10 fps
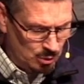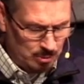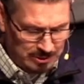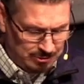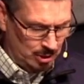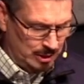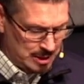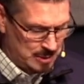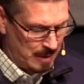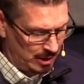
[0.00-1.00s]
I won't be
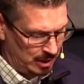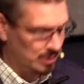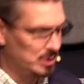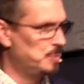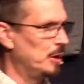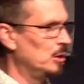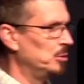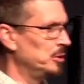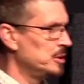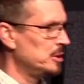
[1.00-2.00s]
fully expounding on this
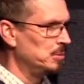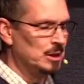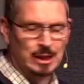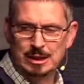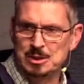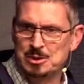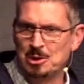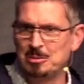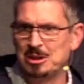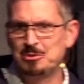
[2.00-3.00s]
parable. This could be a lengthy
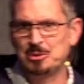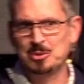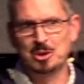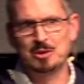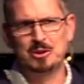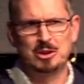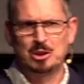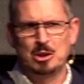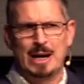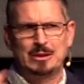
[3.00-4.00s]
sermon if we were. If you
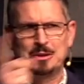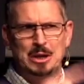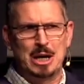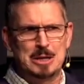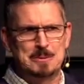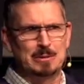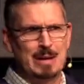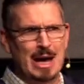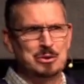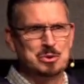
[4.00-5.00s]
go back to the Gospel
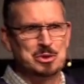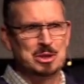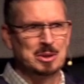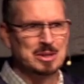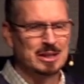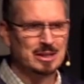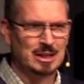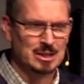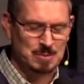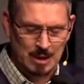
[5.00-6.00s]
of Matthew series, I
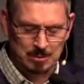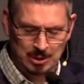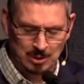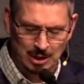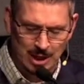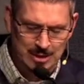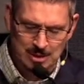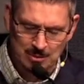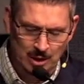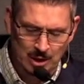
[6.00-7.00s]
think it's probably
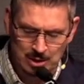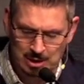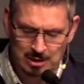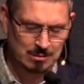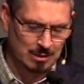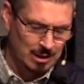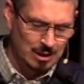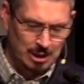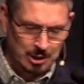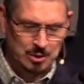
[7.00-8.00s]
online somewhere, and you can
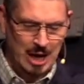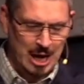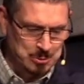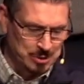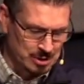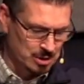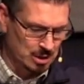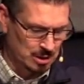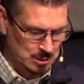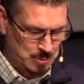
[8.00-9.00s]
hear the
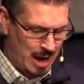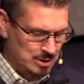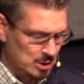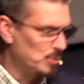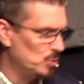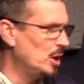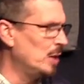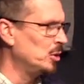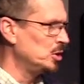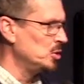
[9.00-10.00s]
exposition of this passage. But
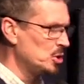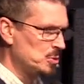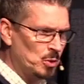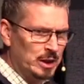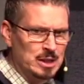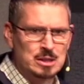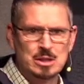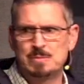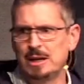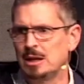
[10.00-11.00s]
what I want to do this morning
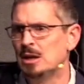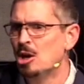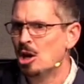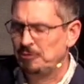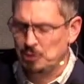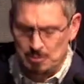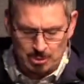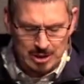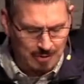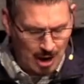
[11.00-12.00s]
is just make a, a
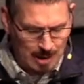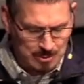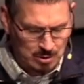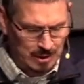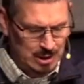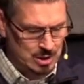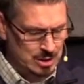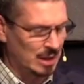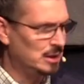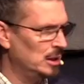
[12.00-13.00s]
few brief
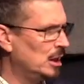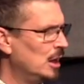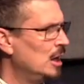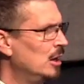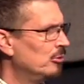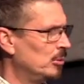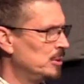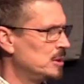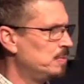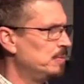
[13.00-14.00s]
observations, I think,
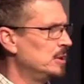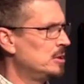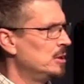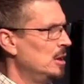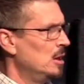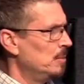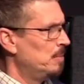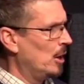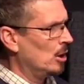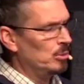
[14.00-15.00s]
from this, this
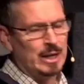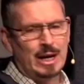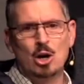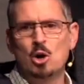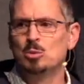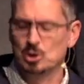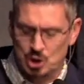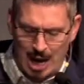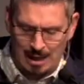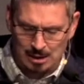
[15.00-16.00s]
parable that I hope
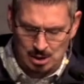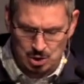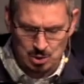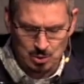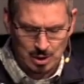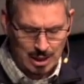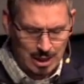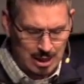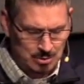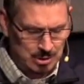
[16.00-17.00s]
will challenge you
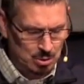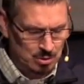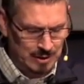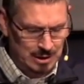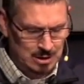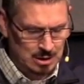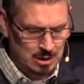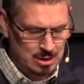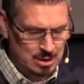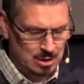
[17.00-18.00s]
as we move into
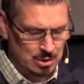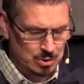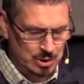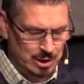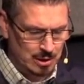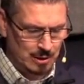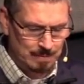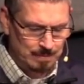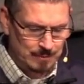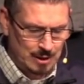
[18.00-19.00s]
this new
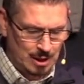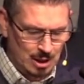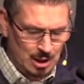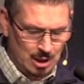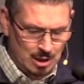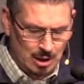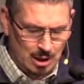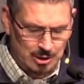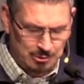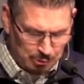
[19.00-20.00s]
year.
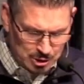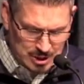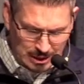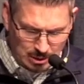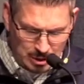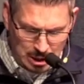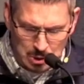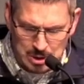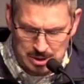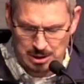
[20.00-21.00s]
Uh, the first thing that we
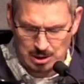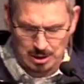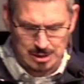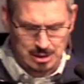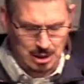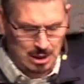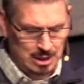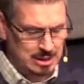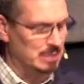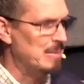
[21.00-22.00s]
notice here is that
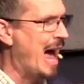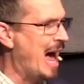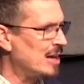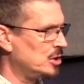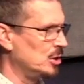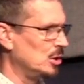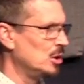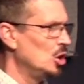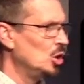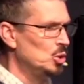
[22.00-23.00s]
it is the
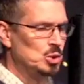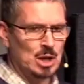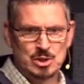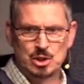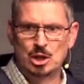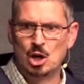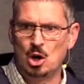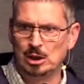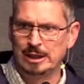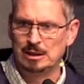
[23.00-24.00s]
master who does the
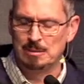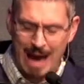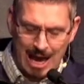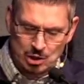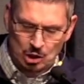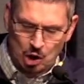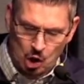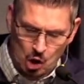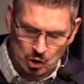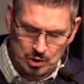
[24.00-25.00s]
calling. The master
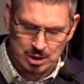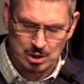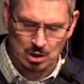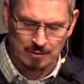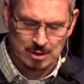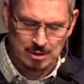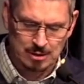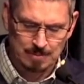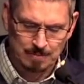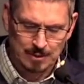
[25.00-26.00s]
calls the
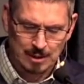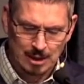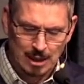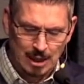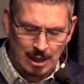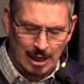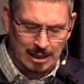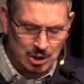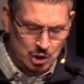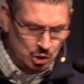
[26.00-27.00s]
servants,
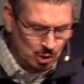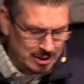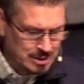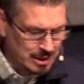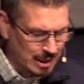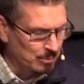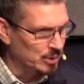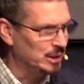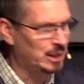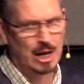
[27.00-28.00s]
and he entrusts
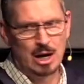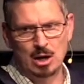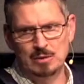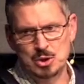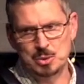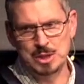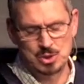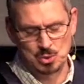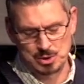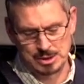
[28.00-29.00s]
them with the care of his
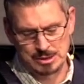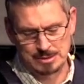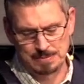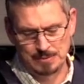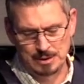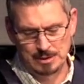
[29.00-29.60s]
resources.